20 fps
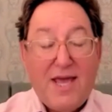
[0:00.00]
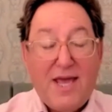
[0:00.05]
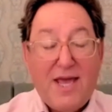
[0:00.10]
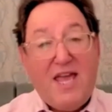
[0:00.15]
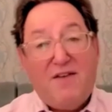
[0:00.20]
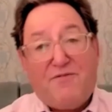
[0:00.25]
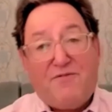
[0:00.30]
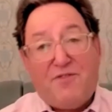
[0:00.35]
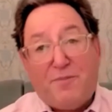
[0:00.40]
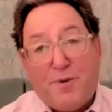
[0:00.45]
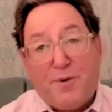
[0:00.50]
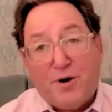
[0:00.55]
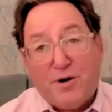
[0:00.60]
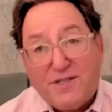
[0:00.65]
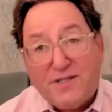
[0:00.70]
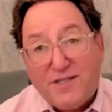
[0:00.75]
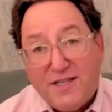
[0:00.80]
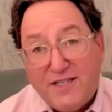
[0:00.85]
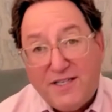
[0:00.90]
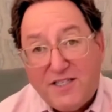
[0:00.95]
If a
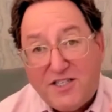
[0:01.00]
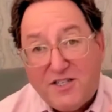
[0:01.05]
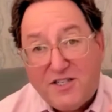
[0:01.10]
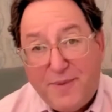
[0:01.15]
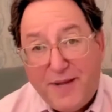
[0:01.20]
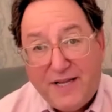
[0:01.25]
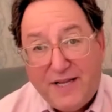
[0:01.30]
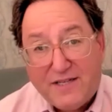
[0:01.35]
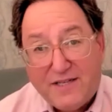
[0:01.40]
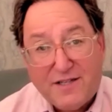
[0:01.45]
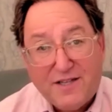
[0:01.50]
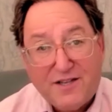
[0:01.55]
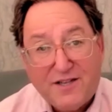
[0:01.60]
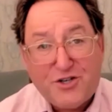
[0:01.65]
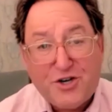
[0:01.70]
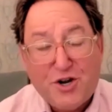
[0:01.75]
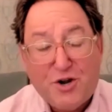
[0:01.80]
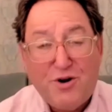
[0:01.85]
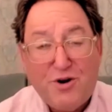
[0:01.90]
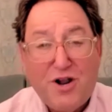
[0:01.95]
person speaks
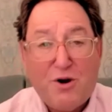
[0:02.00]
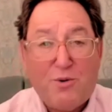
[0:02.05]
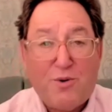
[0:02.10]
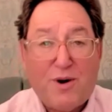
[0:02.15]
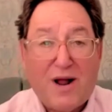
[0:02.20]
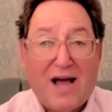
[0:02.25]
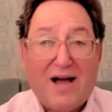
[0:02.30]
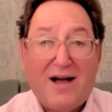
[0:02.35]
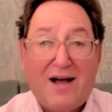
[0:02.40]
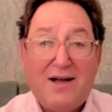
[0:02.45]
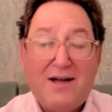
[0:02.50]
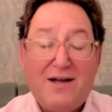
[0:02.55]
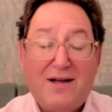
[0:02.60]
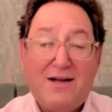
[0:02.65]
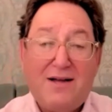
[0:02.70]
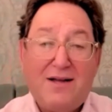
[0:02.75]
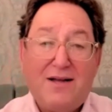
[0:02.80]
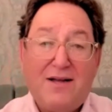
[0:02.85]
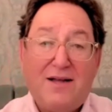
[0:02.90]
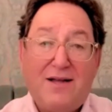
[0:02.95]
Lashon Hara,
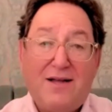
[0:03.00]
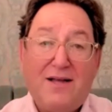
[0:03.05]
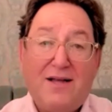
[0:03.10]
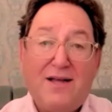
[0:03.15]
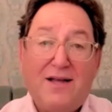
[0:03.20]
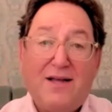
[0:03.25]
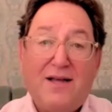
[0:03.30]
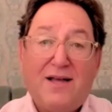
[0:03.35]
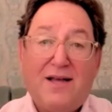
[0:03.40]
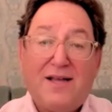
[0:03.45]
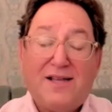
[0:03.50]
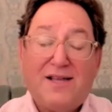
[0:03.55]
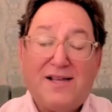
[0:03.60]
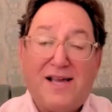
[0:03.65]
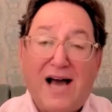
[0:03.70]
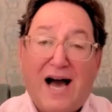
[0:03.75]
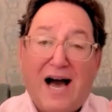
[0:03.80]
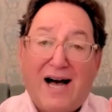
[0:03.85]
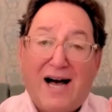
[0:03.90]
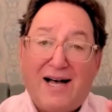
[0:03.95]

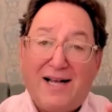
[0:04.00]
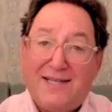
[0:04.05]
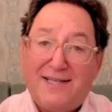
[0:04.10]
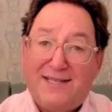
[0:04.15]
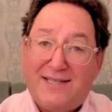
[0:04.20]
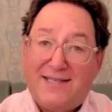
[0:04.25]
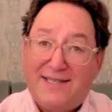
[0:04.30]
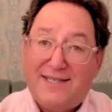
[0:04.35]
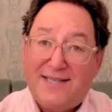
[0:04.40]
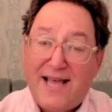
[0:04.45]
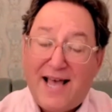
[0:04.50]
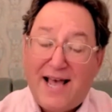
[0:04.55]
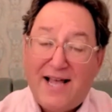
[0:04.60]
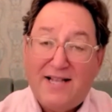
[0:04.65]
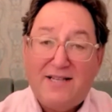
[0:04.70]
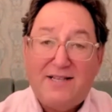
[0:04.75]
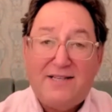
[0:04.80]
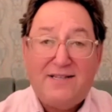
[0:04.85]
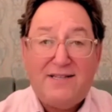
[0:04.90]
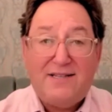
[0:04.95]
God
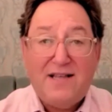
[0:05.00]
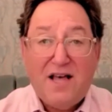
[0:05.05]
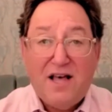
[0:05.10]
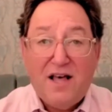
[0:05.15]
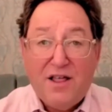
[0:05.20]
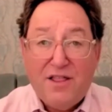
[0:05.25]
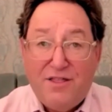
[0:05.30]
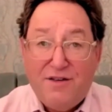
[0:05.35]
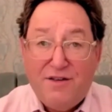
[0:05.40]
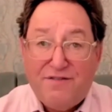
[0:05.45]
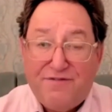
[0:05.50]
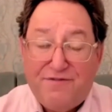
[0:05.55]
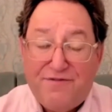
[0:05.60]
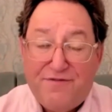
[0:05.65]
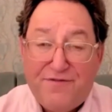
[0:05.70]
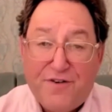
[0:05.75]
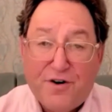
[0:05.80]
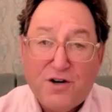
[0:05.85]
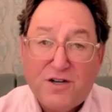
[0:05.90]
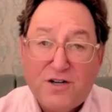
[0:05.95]
sends the
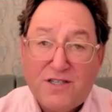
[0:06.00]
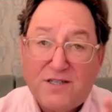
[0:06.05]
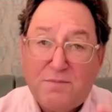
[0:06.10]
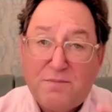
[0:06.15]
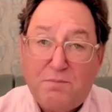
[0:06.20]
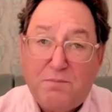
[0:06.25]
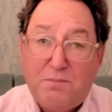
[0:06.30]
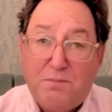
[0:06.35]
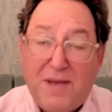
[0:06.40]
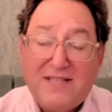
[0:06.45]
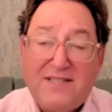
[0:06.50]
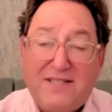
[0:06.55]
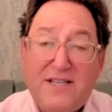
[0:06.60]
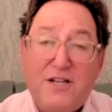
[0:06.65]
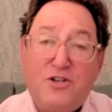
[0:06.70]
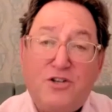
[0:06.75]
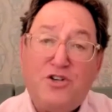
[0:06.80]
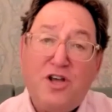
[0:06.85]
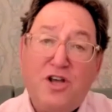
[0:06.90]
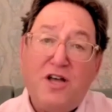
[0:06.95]
first
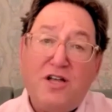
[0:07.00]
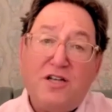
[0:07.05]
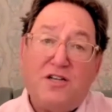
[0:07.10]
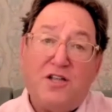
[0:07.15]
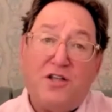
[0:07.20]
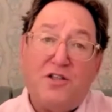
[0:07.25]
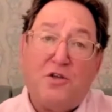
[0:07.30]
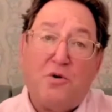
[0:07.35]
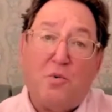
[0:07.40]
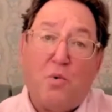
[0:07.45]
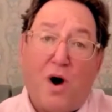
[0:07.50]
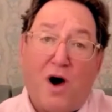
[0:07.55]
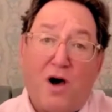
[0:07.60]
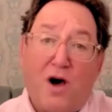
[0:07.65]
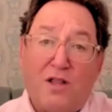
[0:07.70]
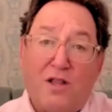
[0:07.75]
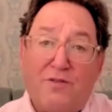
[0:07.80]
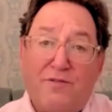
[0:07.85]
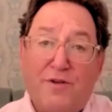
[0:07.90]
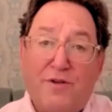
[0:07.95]
message to the
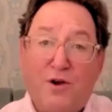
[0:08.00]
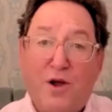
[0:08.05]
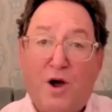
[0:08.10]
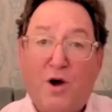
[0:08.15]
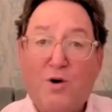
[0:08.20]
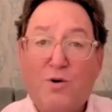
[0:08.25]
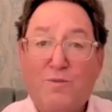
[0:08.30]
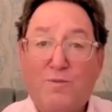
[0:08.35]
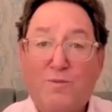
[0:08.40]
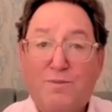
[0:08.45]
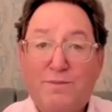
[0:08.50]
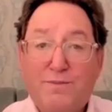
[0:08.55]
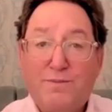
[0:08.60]
wall of your home.